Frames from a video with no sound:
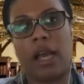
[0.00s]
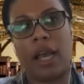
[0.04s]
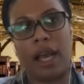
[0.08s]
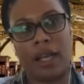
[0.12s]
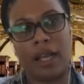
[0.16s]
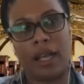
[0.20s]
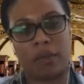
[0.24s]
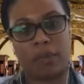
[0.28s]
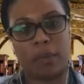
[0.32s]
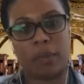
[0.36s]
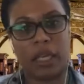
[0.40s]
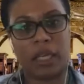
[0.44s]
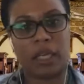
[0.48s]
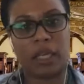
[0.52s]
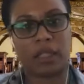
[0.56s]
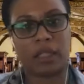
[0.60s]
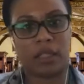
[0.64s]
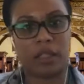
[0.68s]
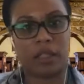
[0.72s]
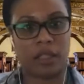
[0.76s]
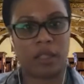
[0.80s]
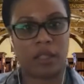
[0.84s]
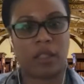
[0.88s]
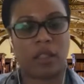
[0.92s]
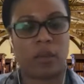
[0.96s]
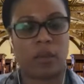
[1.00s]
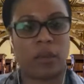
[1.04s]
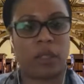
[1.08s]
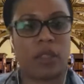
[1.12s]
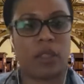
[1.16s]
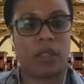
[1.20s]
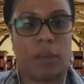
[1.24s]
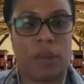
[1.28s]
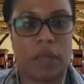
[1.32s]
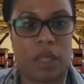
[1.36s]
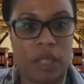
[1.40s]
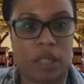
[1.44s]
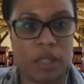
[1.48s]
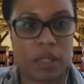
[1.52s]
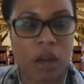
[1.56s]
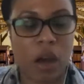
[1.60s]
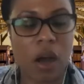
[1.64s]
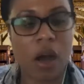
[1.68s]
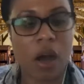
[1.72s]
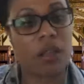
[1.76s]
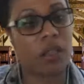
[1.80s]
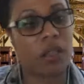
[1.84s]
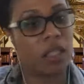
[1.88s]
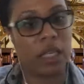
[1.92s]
as being consistent with some of these calls,